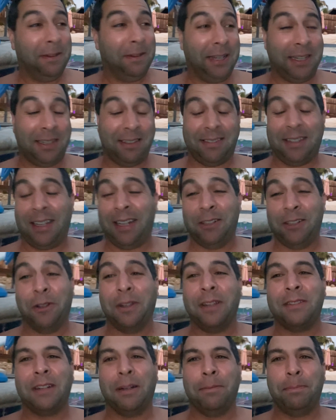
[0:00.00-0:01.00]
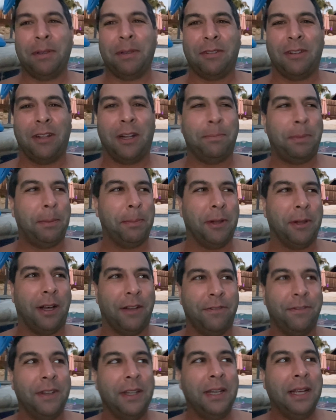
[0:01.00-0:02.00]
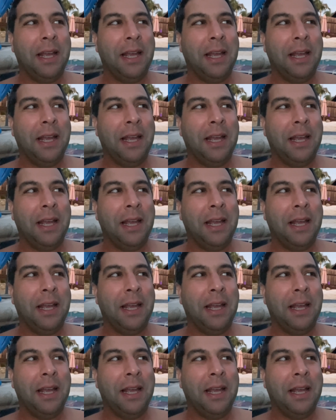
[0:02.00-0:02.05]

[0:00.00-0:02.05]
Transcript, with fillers: like I said, I know that's gonna piss a lot of people off,